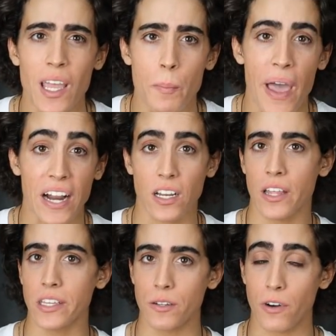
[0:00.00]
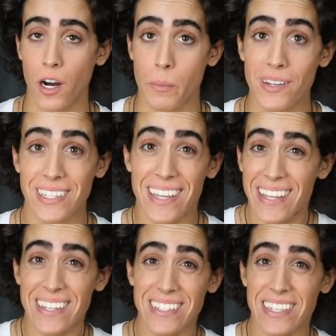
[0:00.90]
impact on the environment,
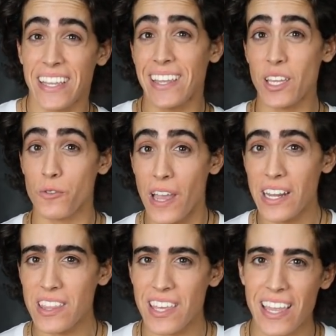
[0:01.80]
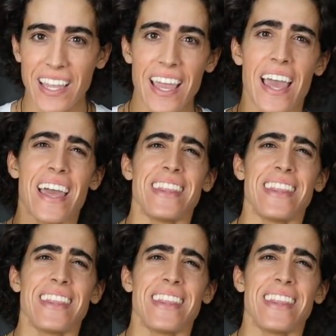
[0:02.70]
and if anything,